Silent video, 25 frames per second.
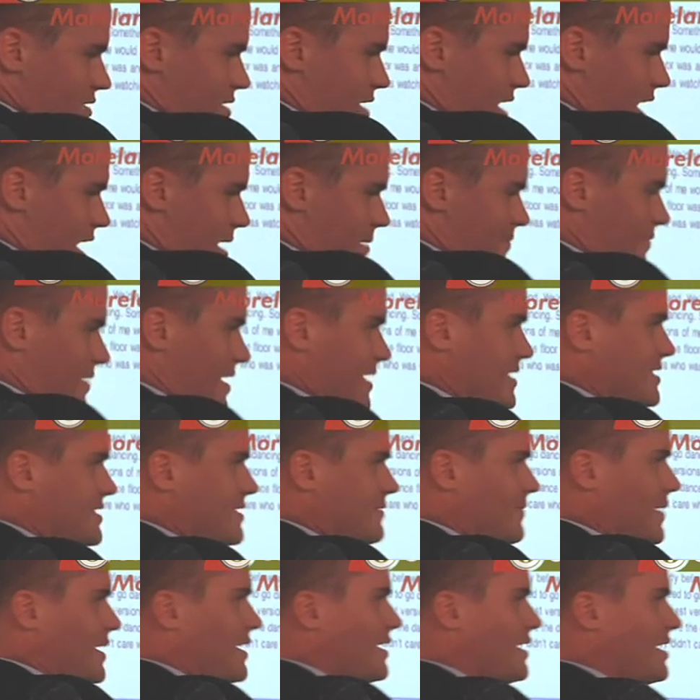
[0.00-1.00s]
up next
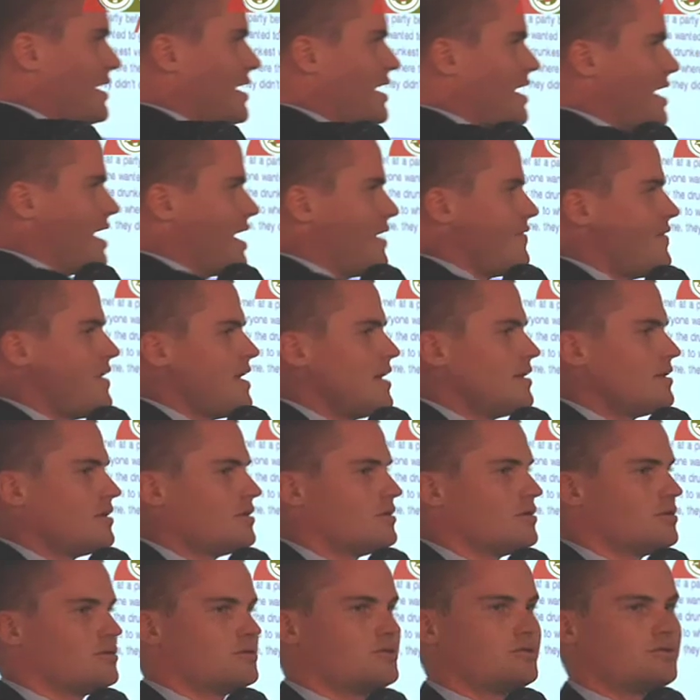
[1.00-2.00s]
to me and then
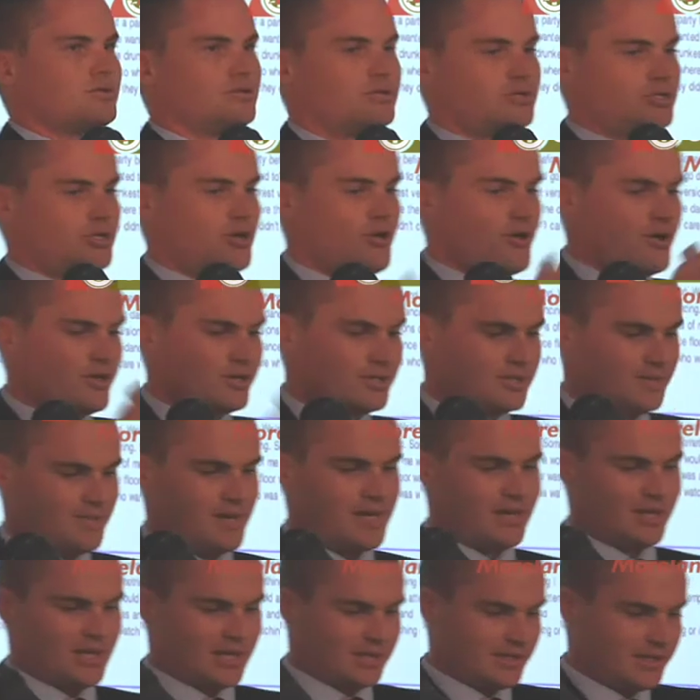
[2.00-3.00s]
turned to
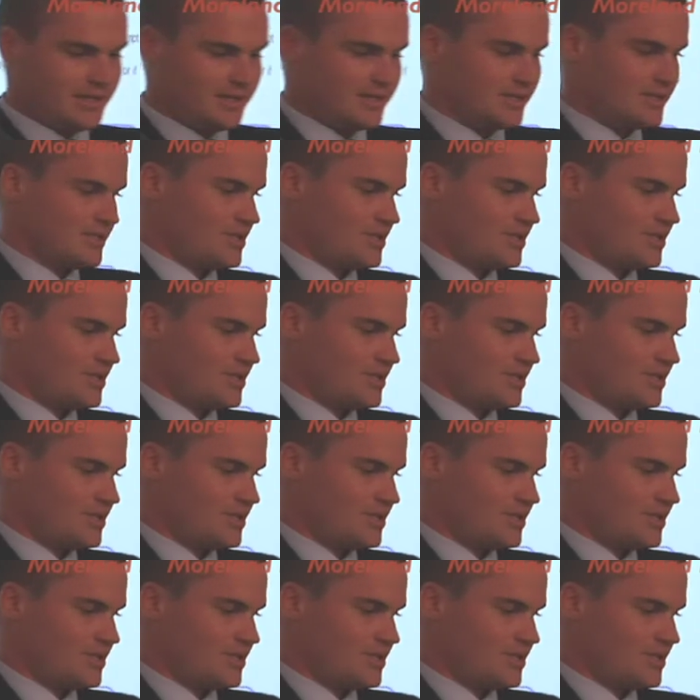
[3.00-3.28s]
me like this.